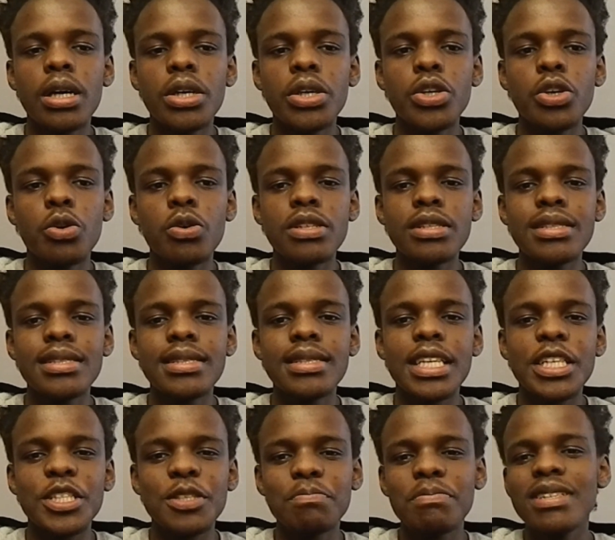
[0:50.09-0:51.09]
your
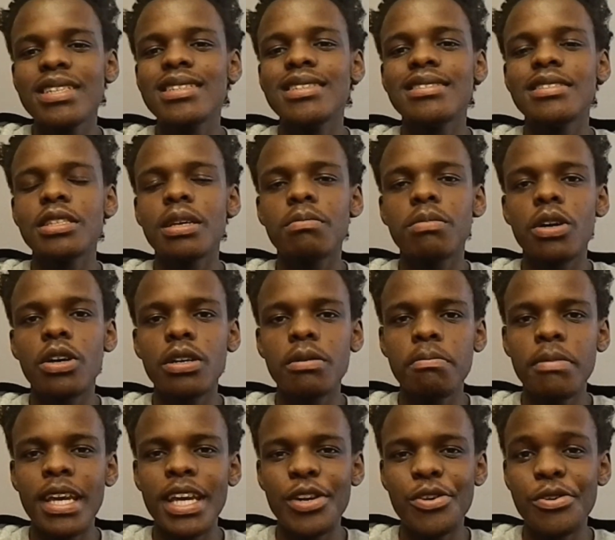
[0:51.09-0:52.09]
suspicions about
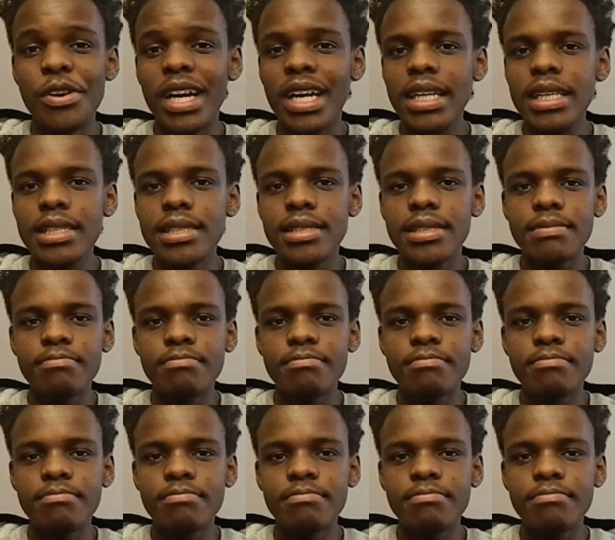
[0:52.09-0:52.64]
men right,